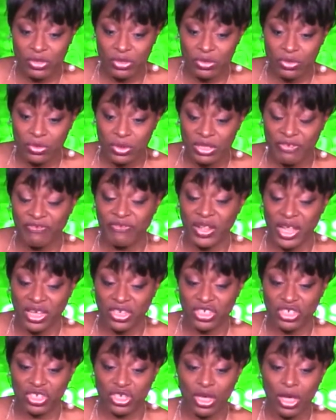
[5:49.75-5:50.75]
to the
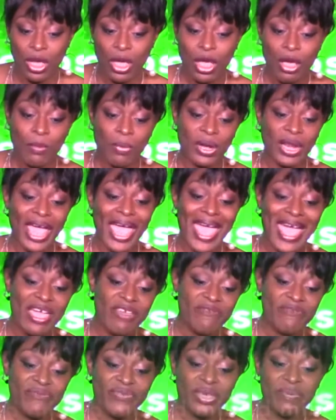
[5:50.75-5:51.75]
flesh, but
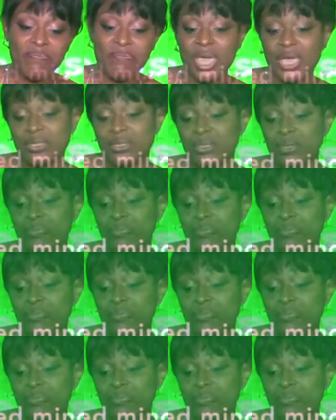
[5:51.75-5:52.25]
envy makes the